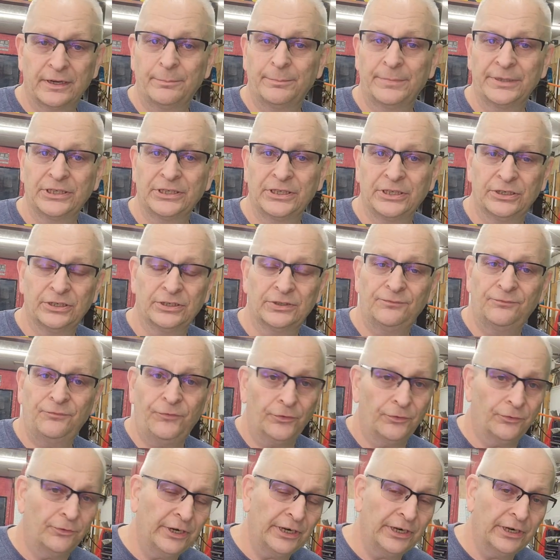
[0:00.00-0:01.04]
it'll be good
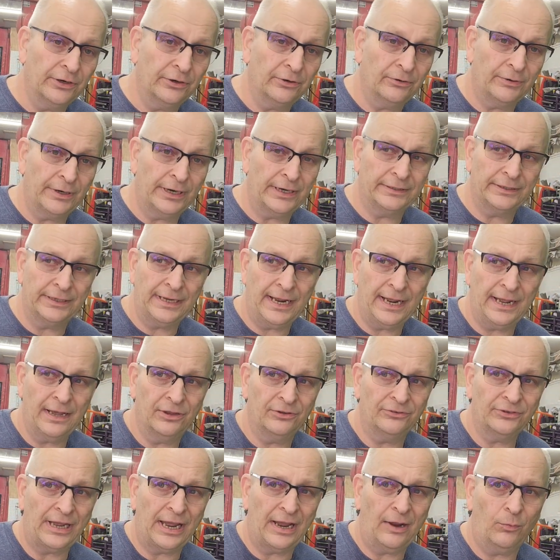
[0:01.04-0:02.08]
for here around the
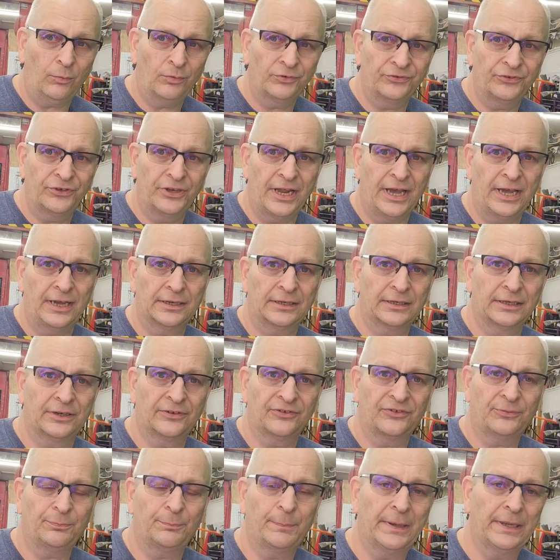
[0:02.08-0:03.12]
house. I was not going
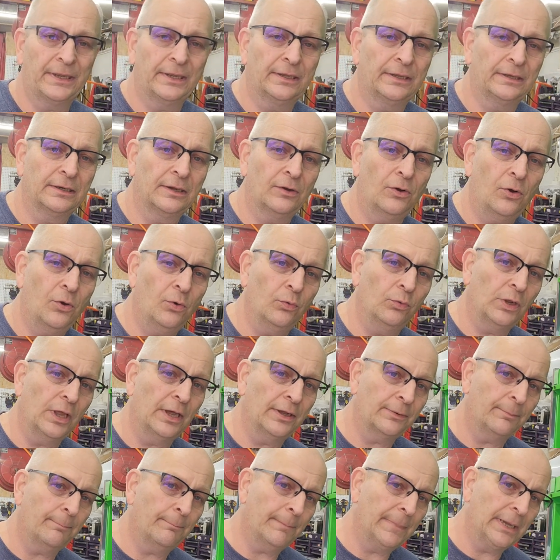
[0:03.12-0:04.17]
to spend a whole
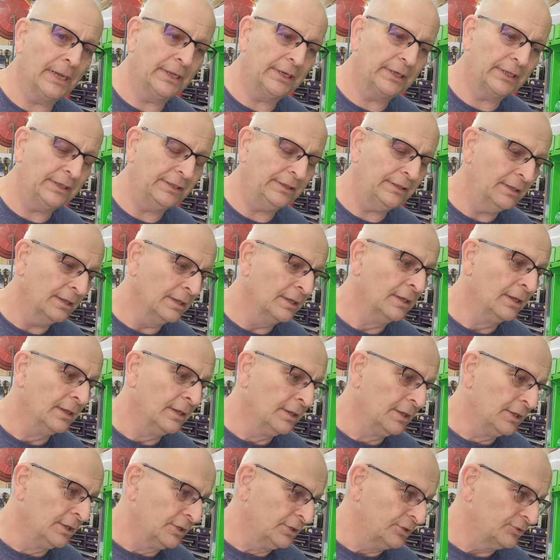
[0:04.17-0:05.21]
lot of money
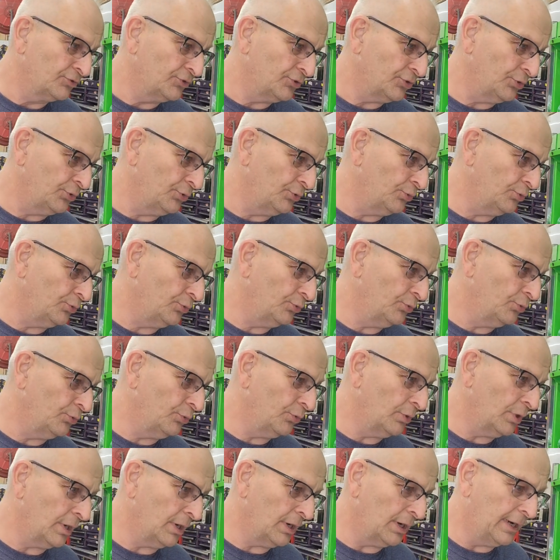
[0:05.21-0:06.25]

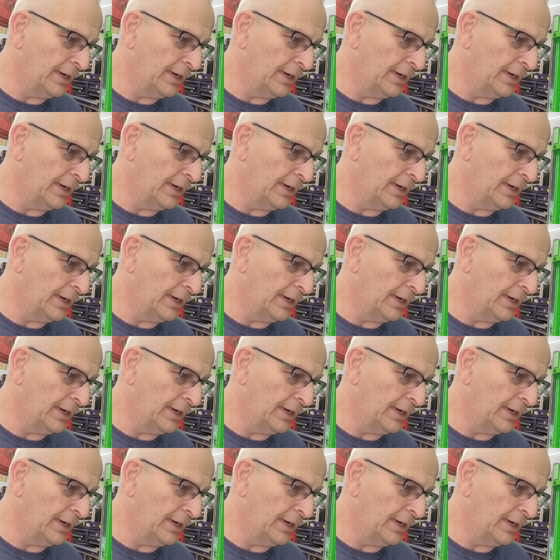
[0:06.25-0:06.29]
to